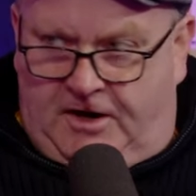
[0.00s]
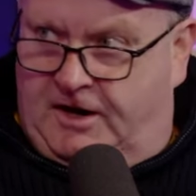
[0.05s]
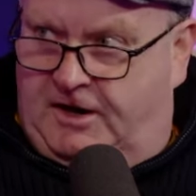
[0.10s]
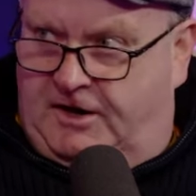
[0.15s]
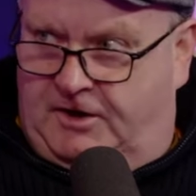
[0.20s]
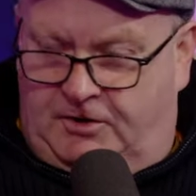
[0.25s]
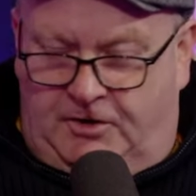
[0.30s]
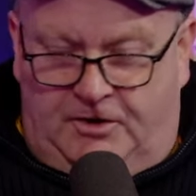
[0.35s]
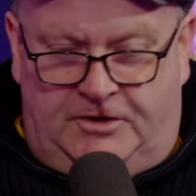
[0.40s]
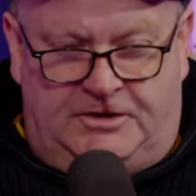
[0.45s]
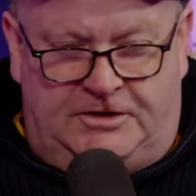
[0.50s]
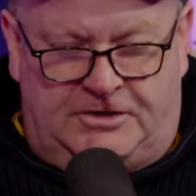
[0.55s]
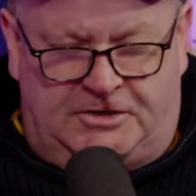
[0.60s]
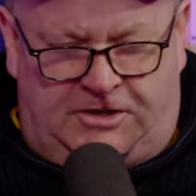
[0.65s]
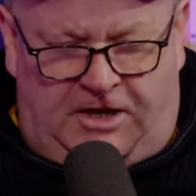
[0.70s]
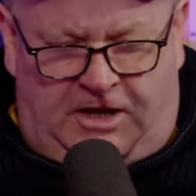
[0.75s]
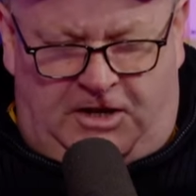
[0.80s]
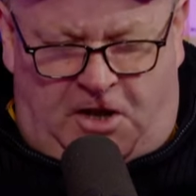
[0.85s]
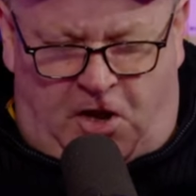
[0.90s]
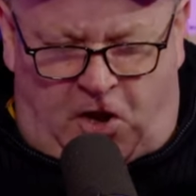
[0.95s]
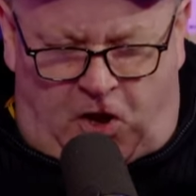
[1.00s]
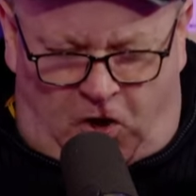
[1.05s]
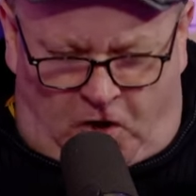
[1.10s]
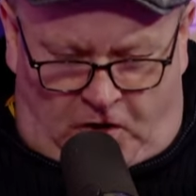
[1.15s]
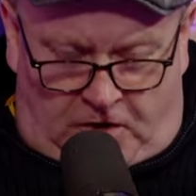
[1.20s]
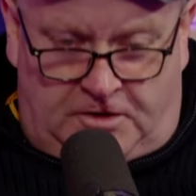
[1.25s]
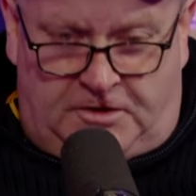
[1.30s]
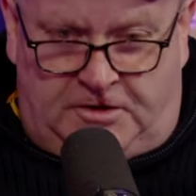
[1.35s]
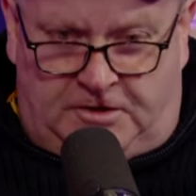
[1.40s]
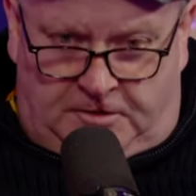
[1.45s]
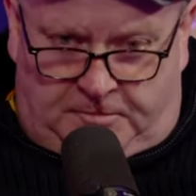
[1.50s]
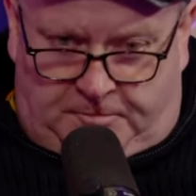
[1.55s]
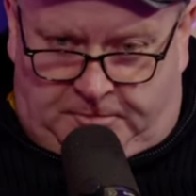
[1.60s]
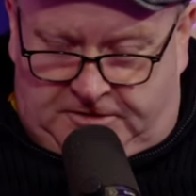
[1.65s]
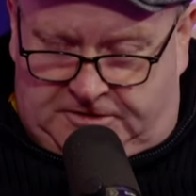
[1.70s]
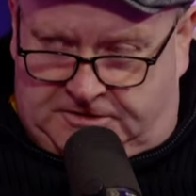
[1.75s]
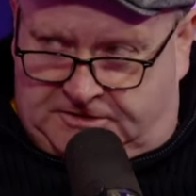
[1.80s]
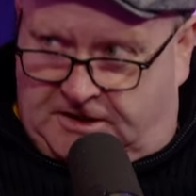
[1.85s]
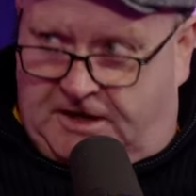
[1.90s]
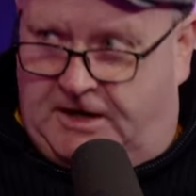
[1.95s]
I could understand a hundred
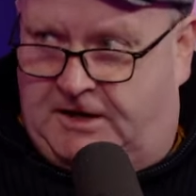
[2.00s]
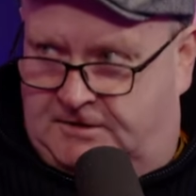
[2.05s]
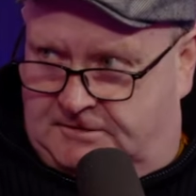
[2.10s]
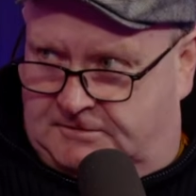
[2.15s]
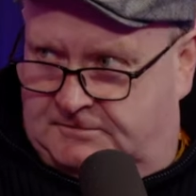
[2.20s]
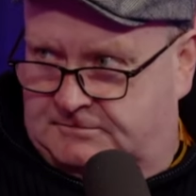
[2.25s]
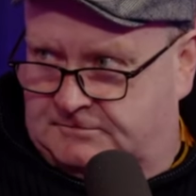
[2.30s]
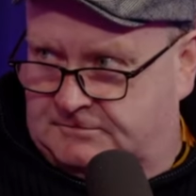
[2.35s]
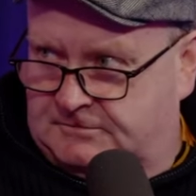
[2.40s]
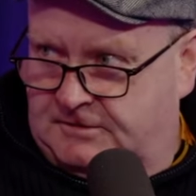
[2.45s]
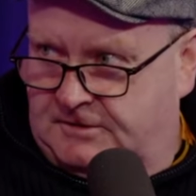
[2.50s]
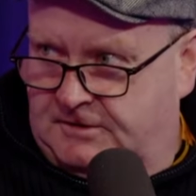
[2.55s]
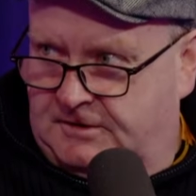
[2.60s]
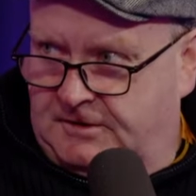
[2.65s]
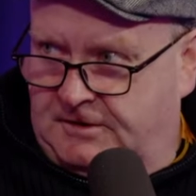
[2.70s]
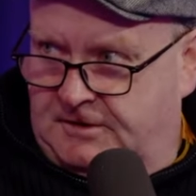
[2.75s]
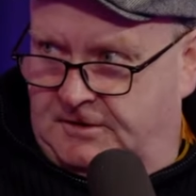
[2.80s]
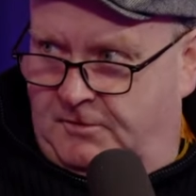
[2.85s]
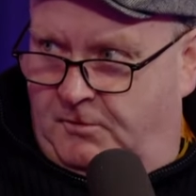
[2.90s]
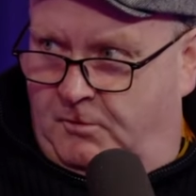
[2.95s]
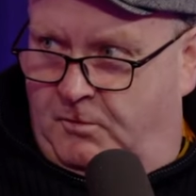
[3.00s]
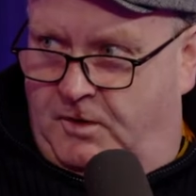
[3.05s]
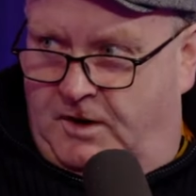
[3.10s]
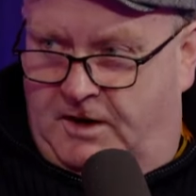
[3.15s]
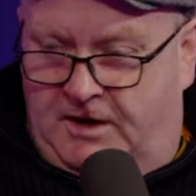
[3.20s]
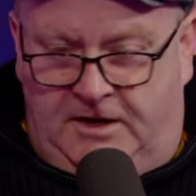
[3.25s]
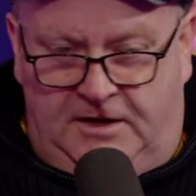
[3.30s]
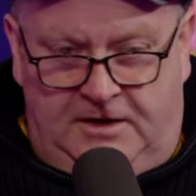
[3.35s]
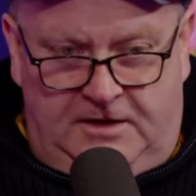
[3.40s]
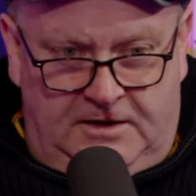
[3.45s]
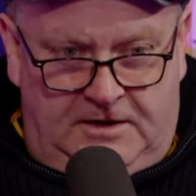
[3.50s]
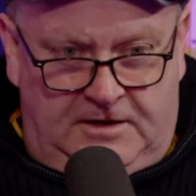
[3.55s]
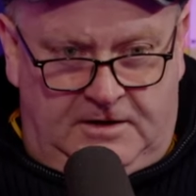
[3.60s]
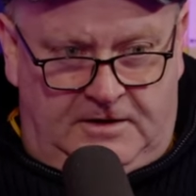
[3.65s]
percent why,